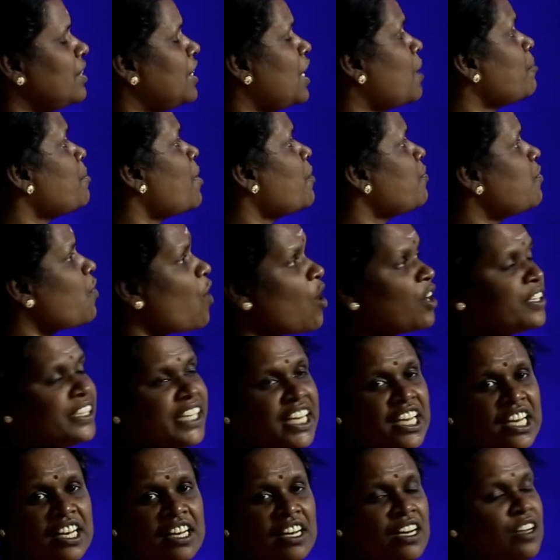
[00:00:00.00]
number
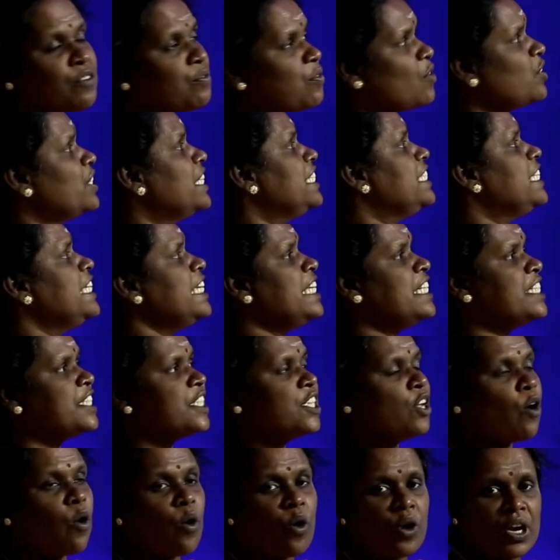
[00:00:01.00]
14 for the
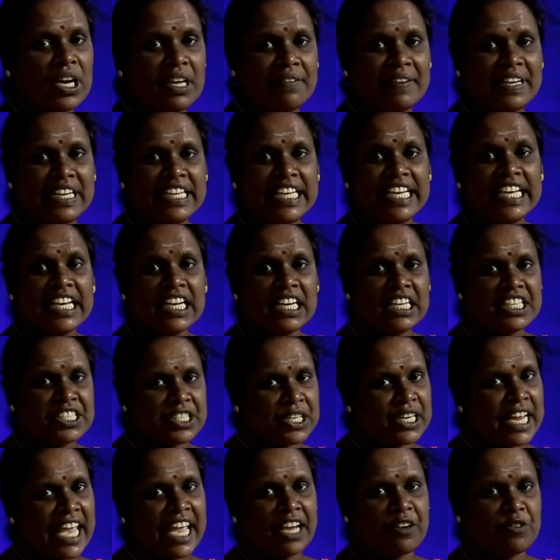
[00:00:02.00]
GEC O-level English
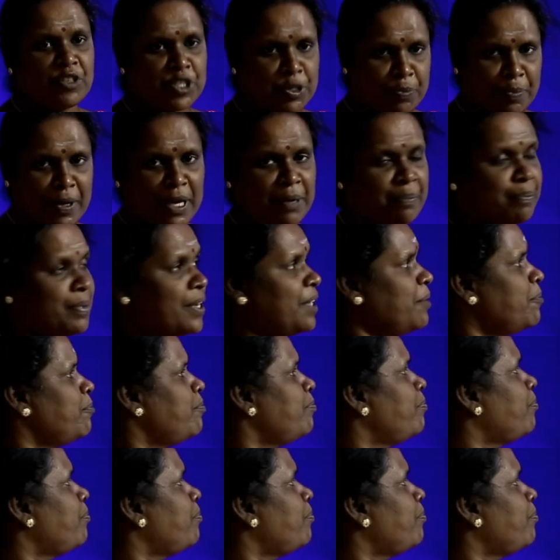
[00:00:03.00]
language paper.